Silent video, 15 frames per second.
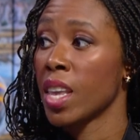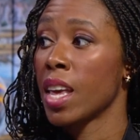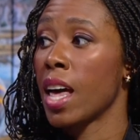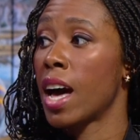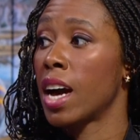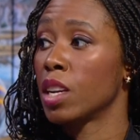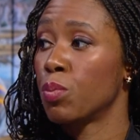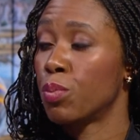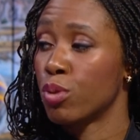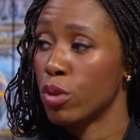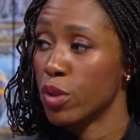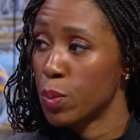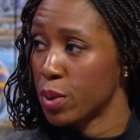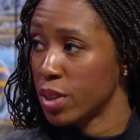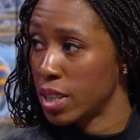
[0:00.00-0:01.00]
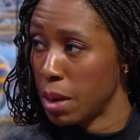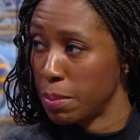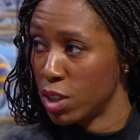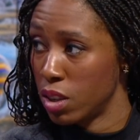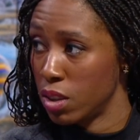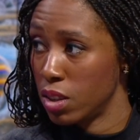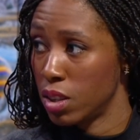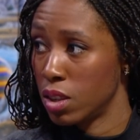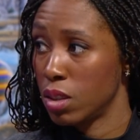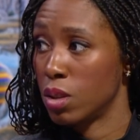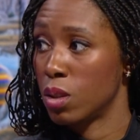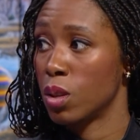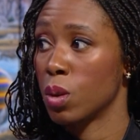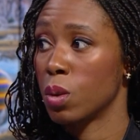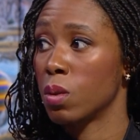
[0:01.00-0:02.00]
and improved perceptions.
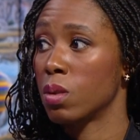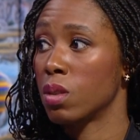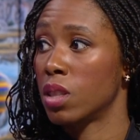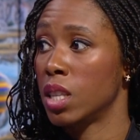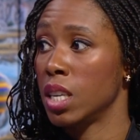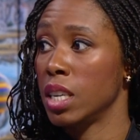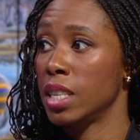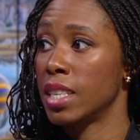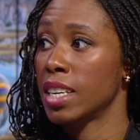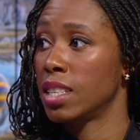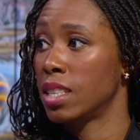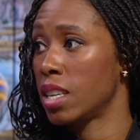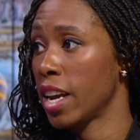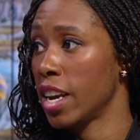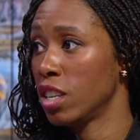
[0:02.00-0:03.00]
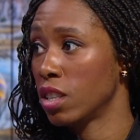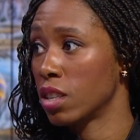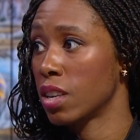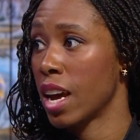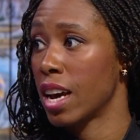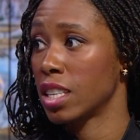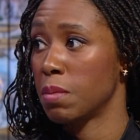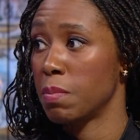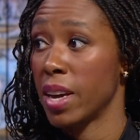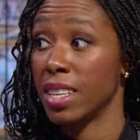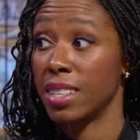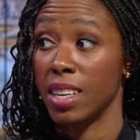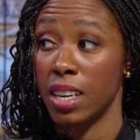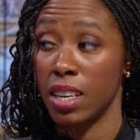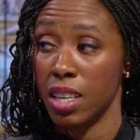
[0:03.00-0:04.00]
So the destination has
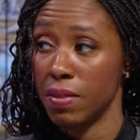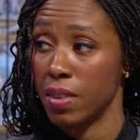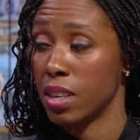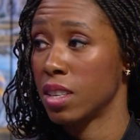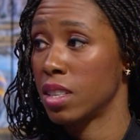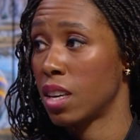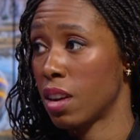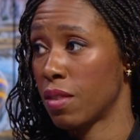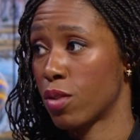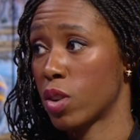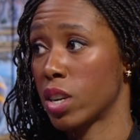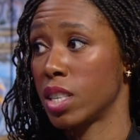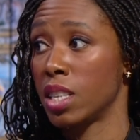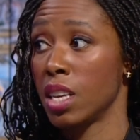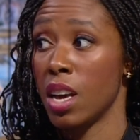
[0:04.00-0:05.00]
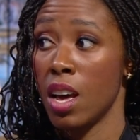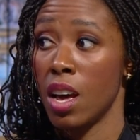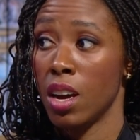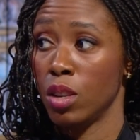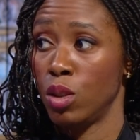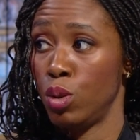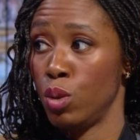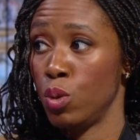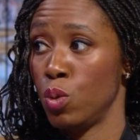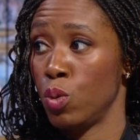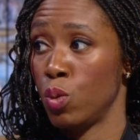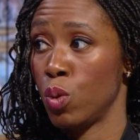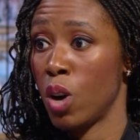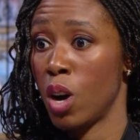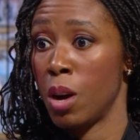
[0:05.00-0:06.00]
made significant efforts
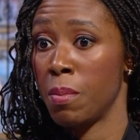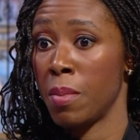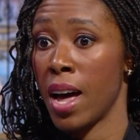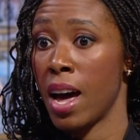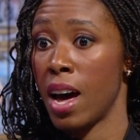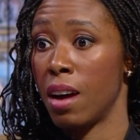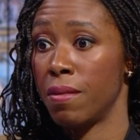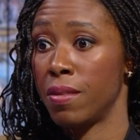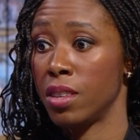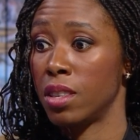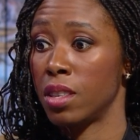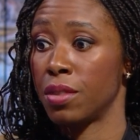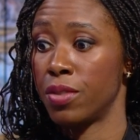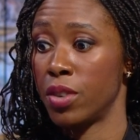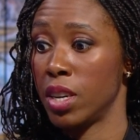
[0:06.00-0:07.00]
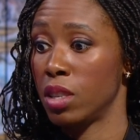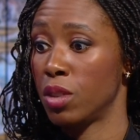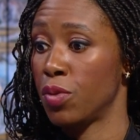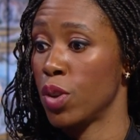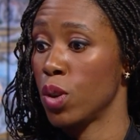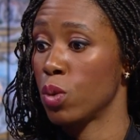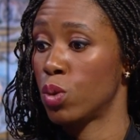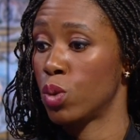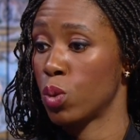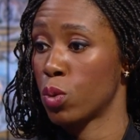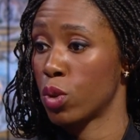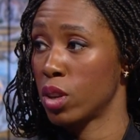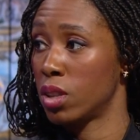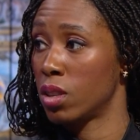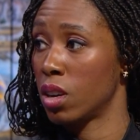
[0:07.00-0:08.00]
to have a different view
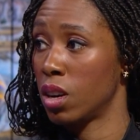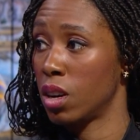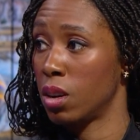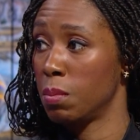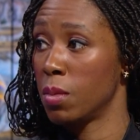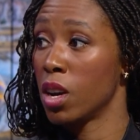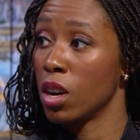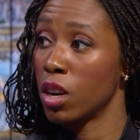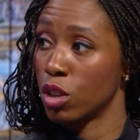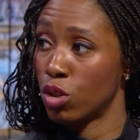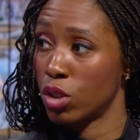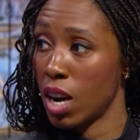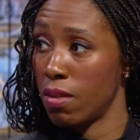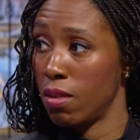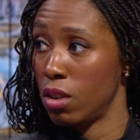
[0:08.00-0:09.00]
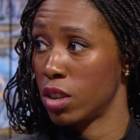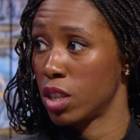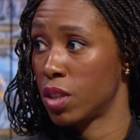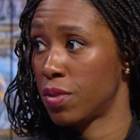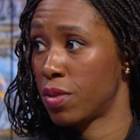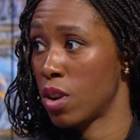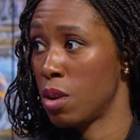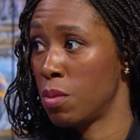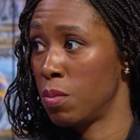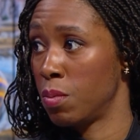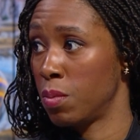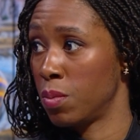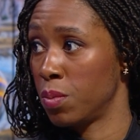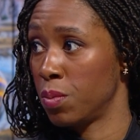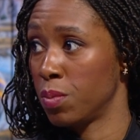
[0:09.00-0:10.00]
towards travelers
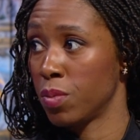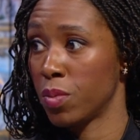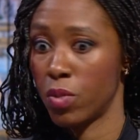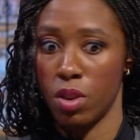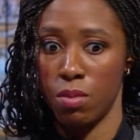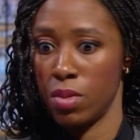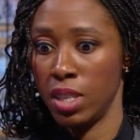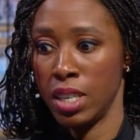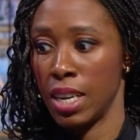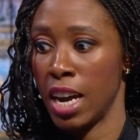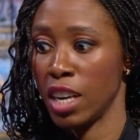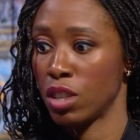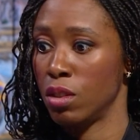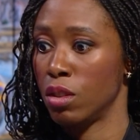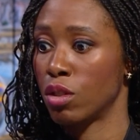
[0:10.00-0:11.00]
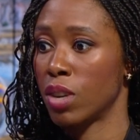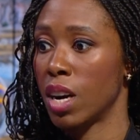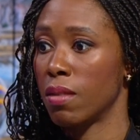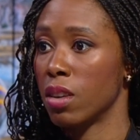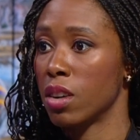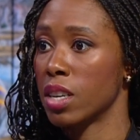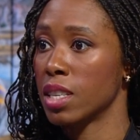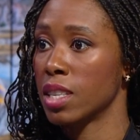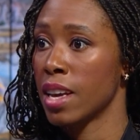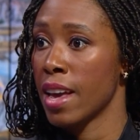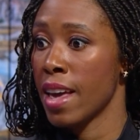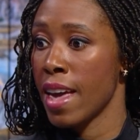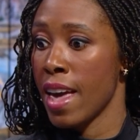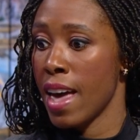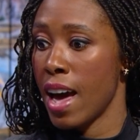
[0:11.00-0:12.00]
from international travelers.
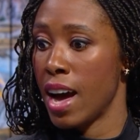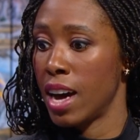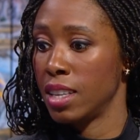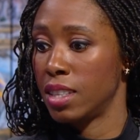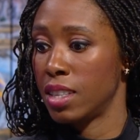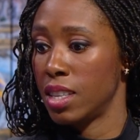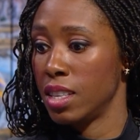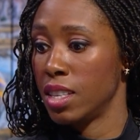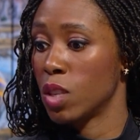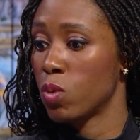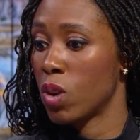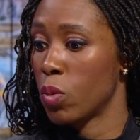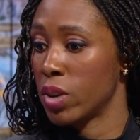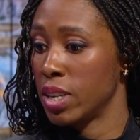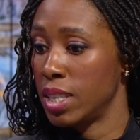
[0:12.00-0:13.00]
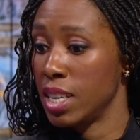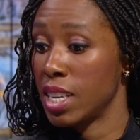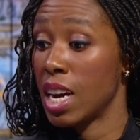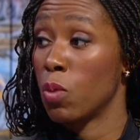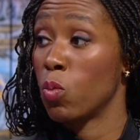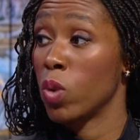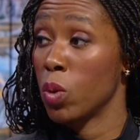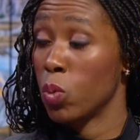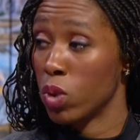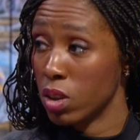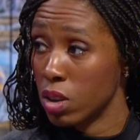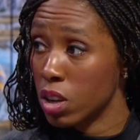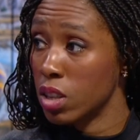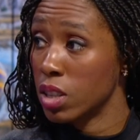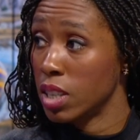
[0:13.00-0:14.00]
And this is what we're seeing, and we
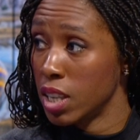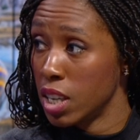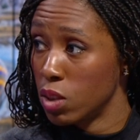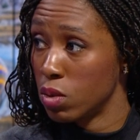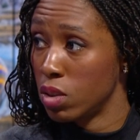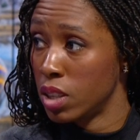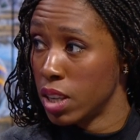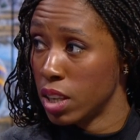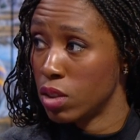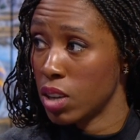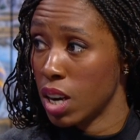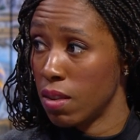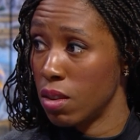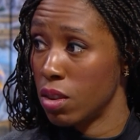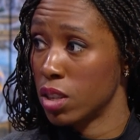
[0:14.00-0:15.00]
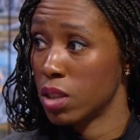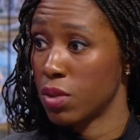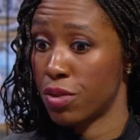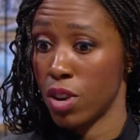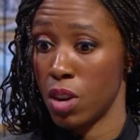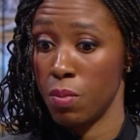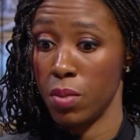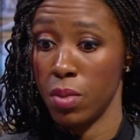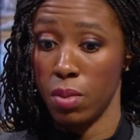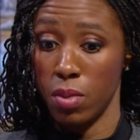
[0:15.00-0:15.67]
will continue to see travelers from